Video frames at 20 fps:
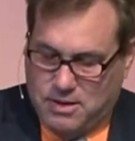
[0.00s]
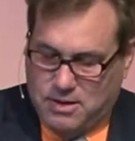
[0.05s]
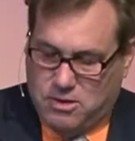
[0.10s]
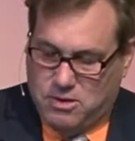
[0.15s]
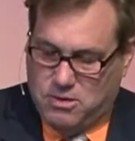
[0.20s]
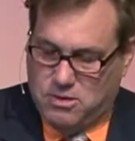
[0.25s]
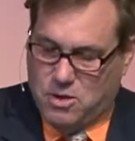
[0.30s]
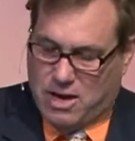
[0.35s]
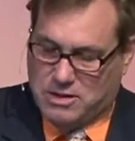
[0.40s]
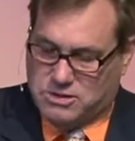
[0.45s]

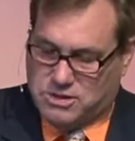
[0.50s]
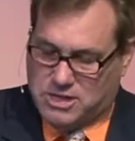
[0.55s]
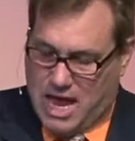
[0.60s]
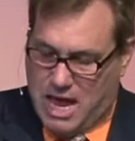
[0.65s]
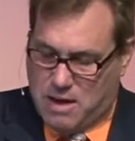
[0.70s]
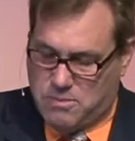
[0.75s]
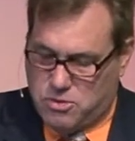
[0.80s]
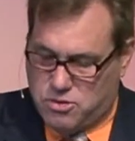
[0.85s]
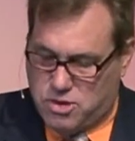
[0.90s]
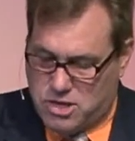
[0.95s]
Now
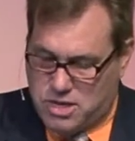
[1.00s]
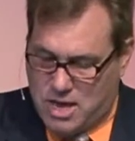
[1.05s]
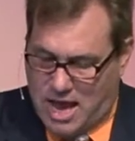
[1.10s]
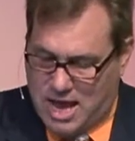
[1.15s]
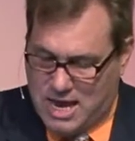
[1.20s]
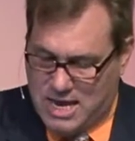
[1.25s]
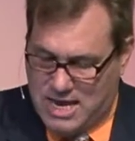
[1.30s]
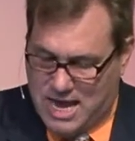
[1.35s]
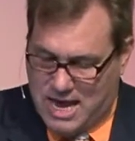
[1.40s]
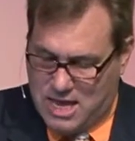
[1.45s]
Samuel did
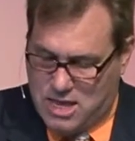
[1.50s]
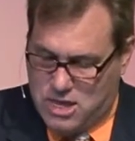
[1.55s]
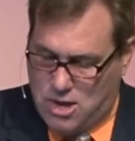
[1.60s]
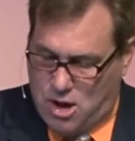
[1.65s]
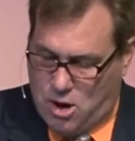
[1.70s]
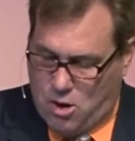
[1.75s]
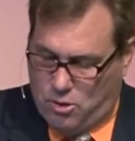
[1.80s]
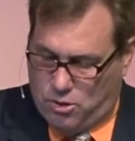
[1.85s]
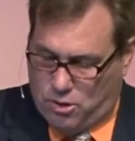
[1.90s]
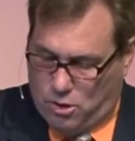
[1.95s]
not yet
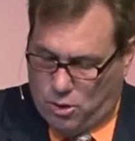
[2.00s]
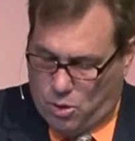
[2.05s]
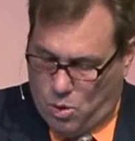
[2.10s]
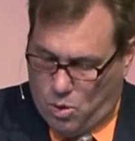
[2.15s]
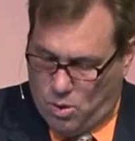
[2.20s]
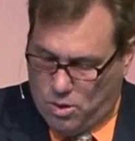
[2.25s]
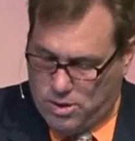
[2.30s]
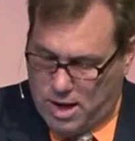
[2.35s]
know the Lord,